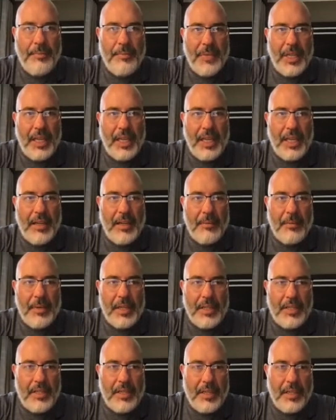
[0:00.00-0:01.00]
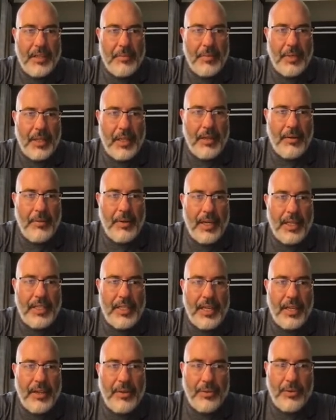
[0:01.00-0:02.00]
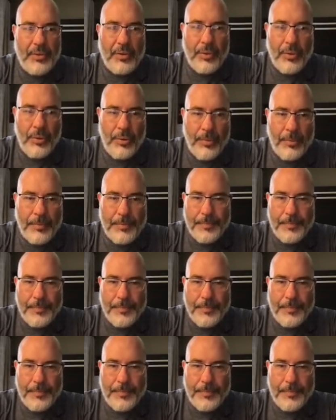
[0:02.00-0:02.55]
Again, I'm going to select my rectangle tool.